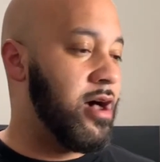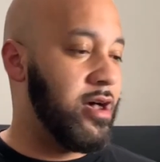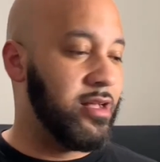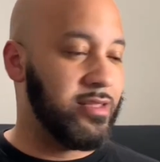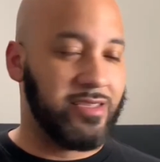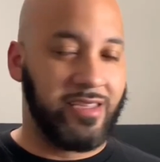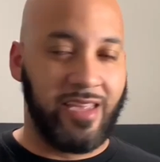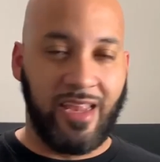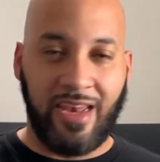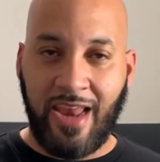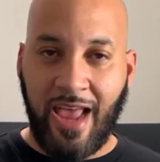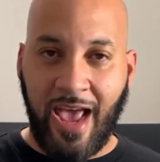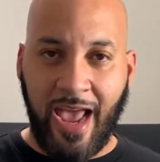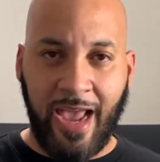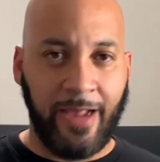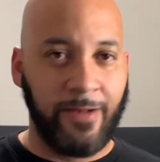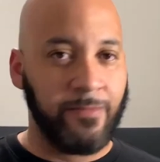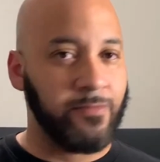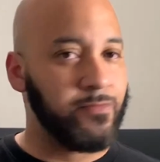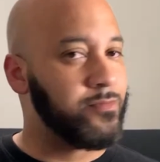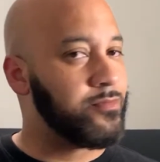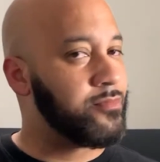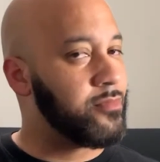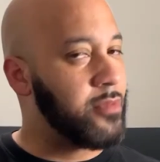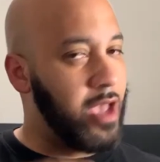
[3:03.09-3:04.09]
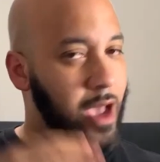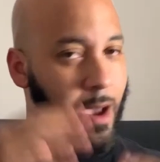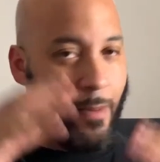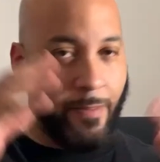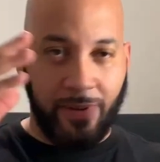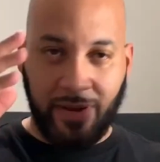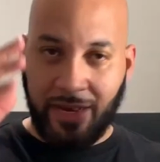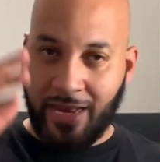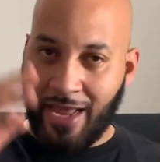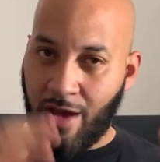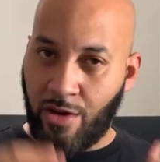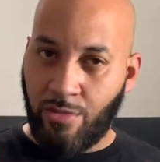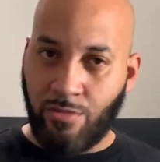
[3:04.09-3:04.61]
Tonight, up
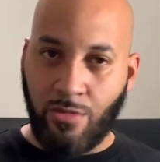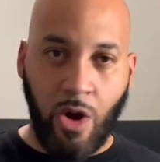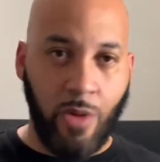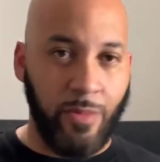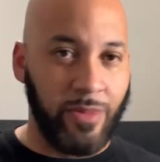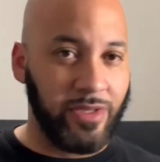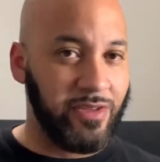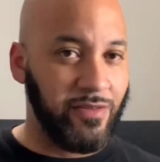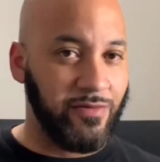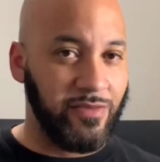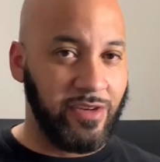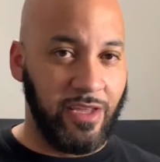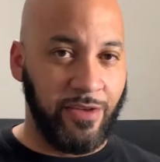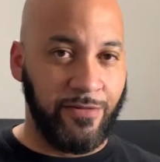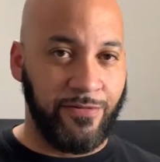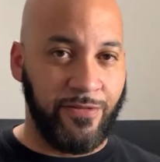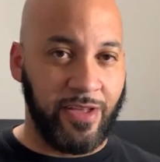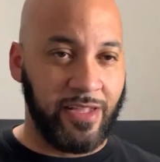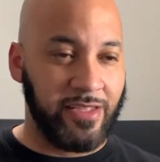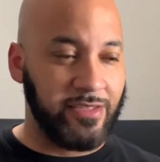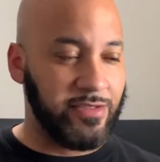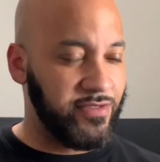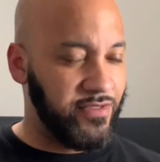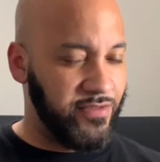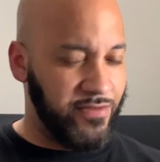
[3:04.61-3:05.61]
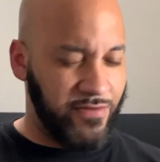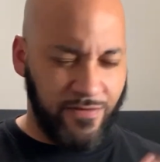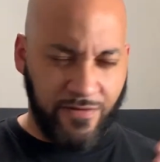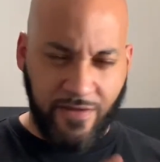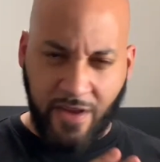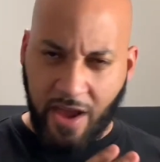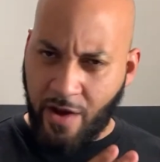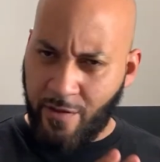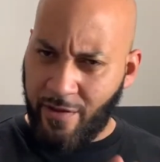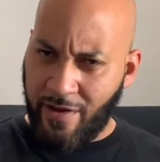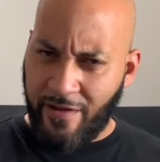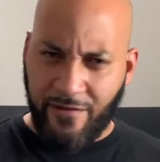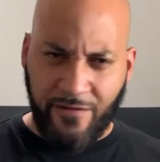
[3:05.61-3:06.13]
and down moments of defense,
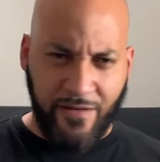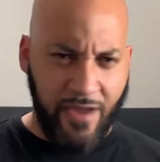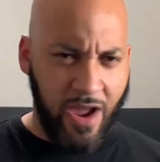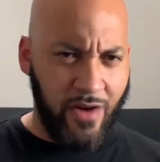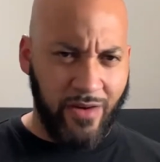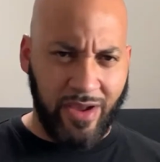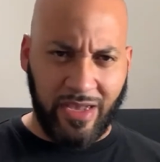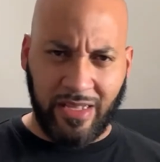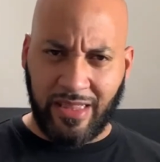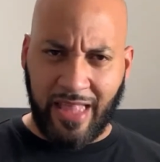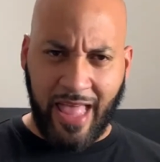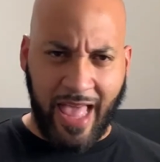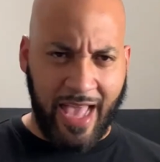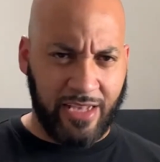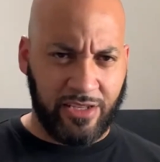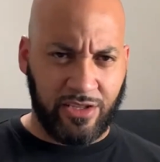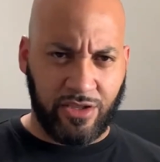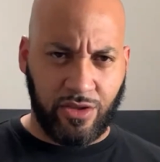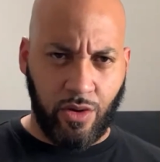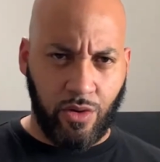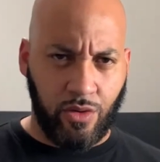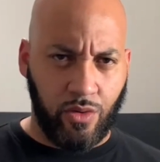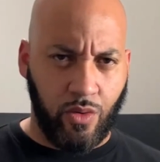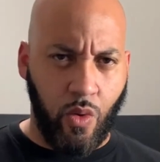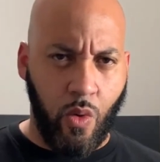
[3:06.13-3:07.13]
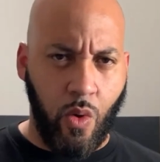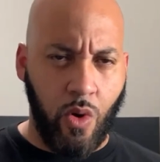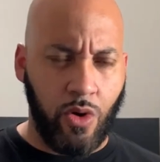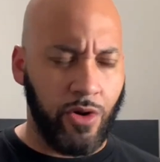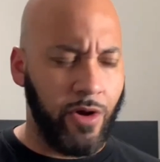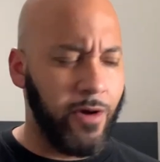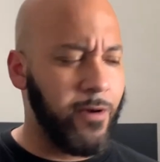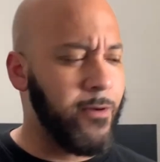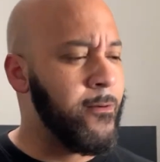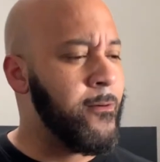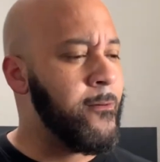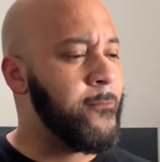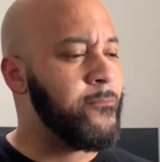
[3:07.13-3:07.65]
very, very lax third
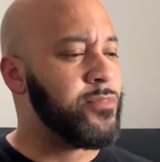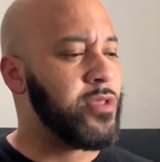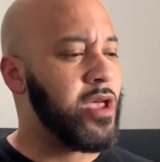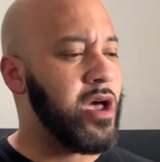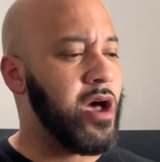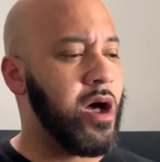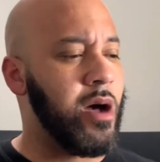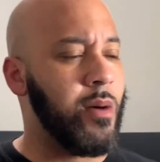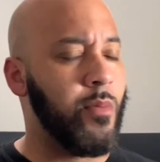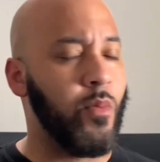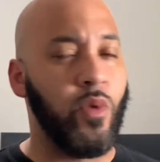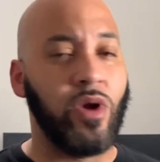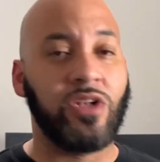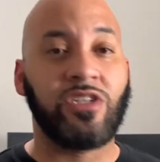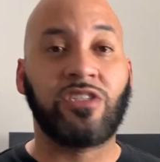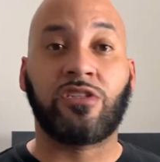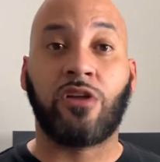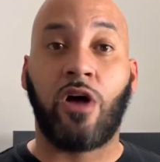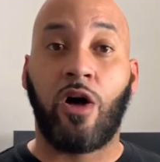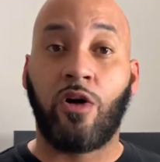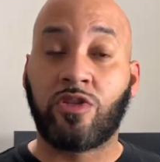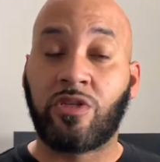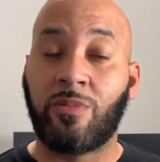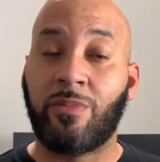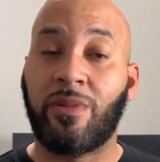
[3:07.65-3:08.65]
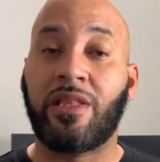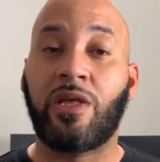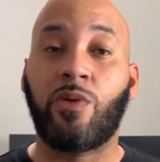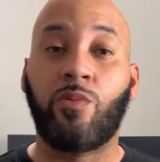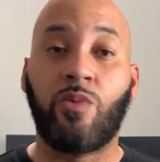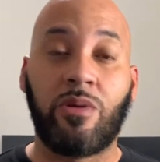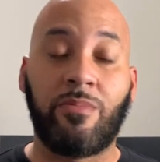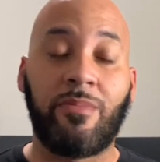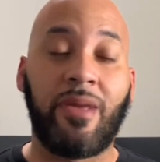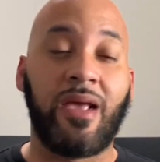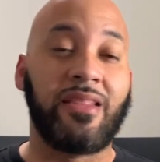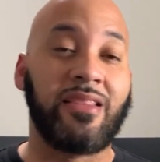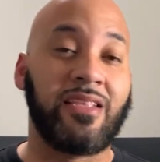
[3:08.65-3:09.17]
quarter, which is ultimately
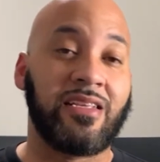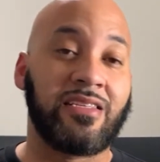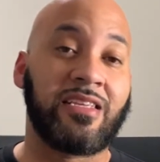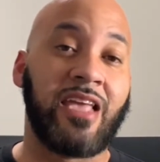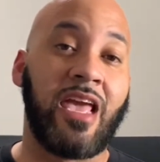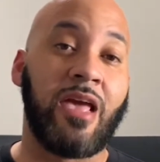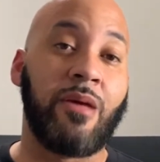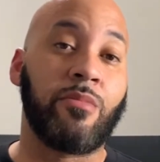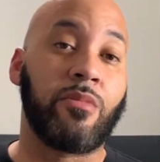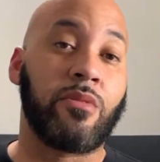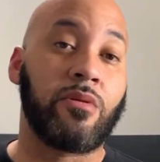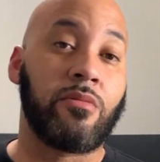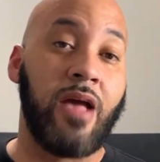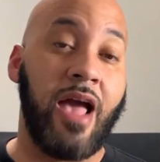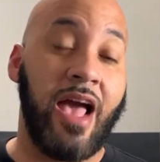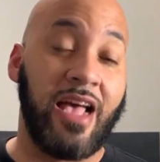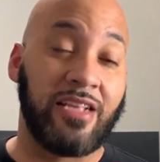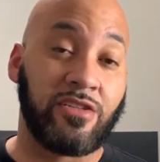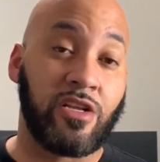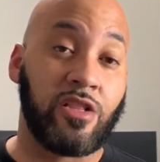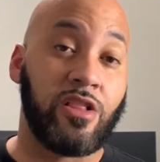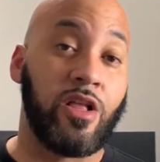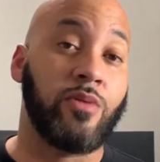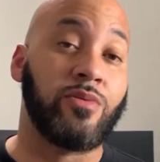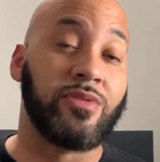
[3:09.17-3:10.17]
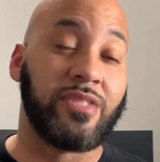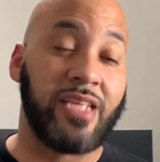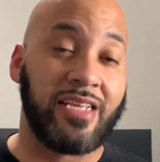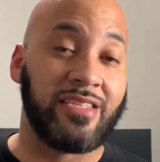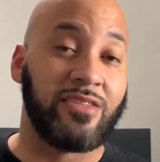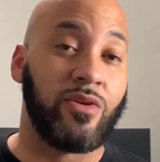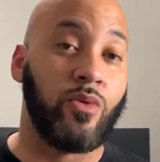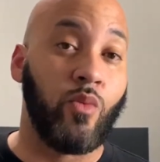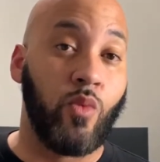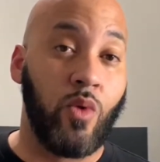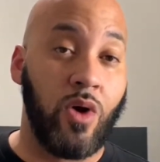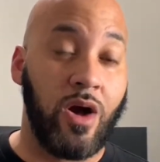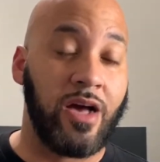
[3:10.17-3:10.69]
what made this game as close as
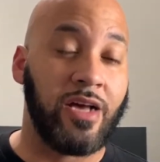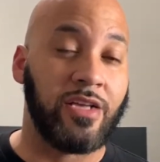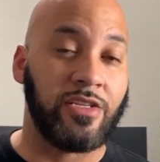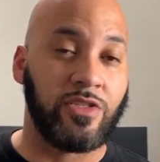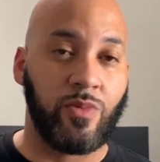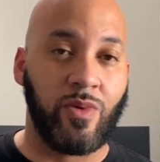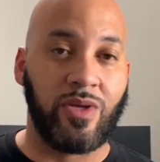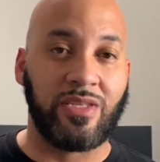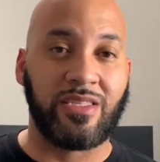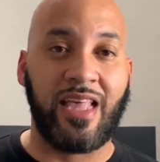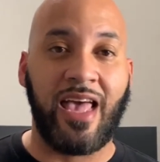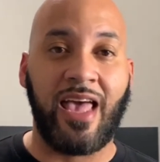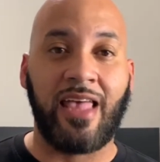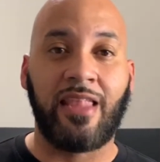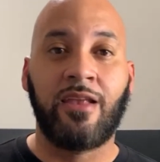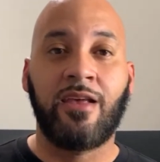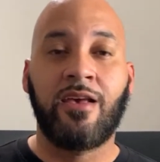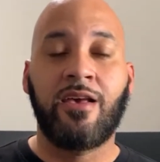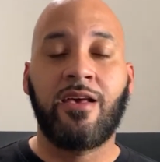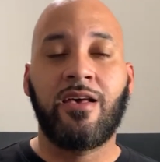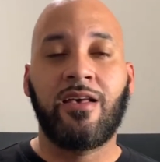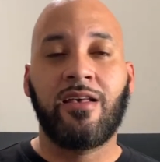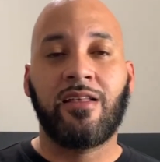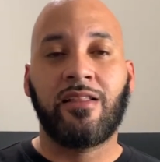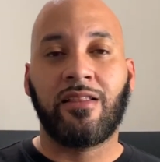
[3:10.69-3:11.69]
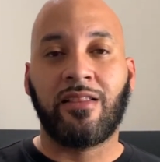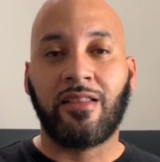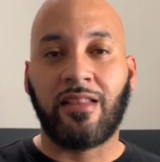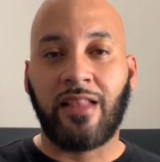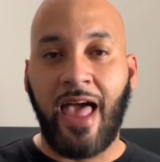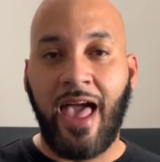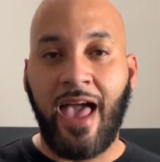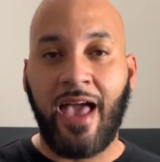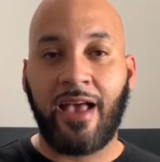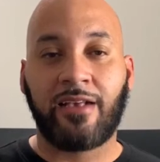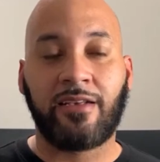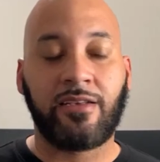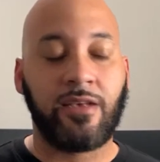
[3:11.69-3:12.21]
it was that
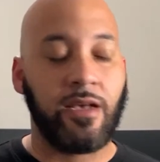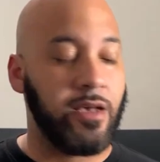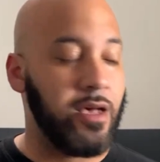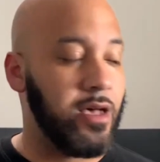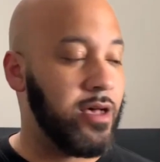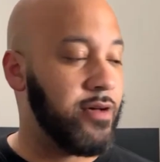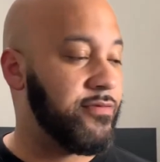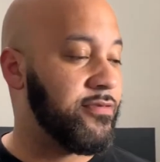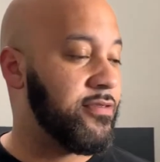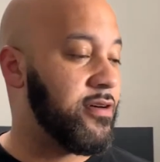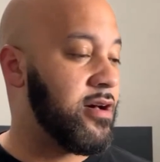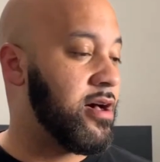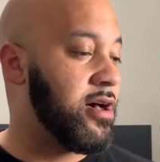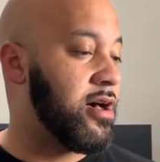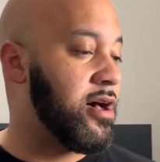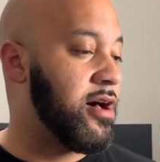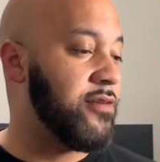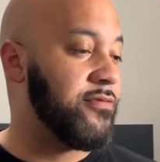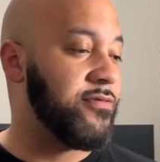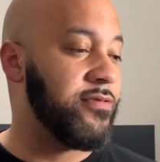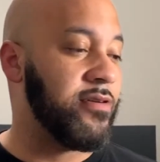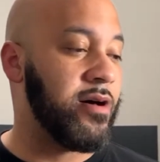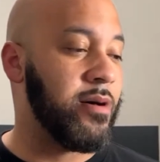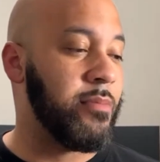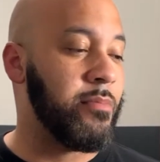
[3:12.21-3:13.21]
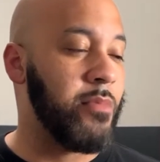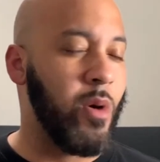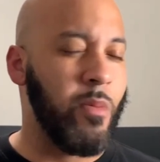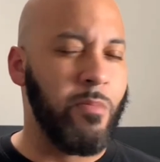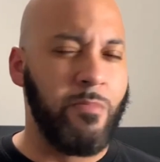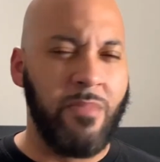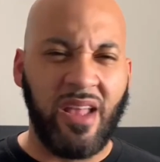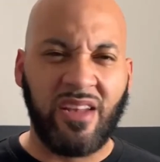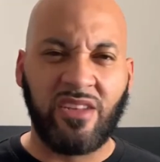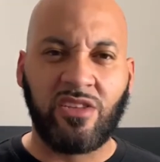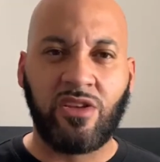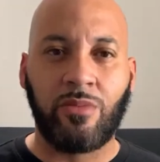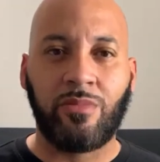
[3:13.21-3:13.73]
lack of
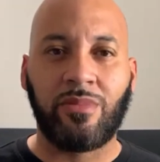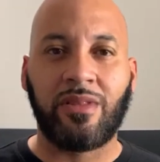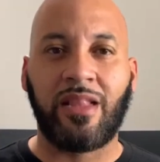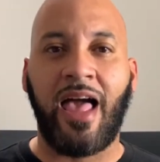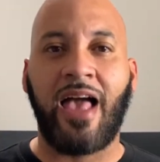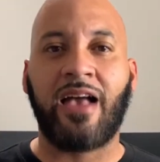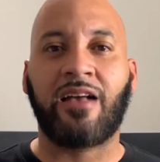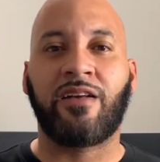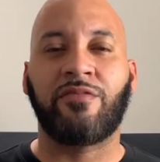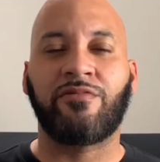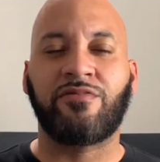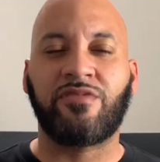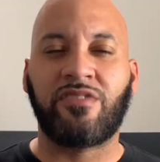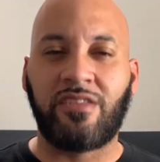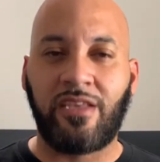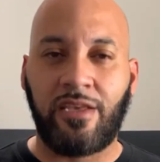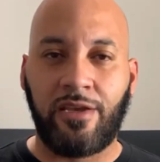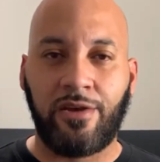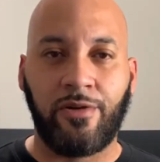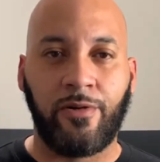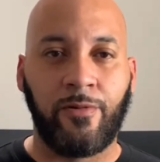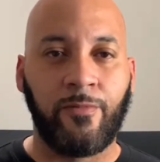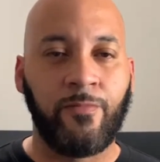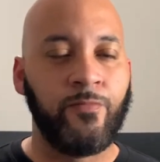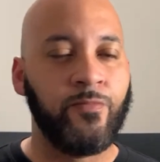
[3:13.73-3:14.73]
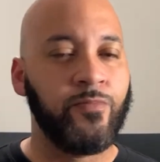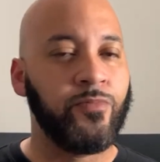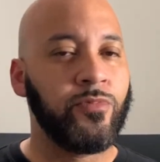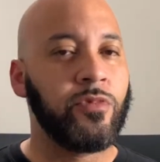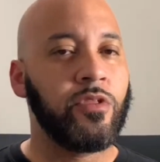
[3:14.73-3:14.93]
momentum, lack of zeal,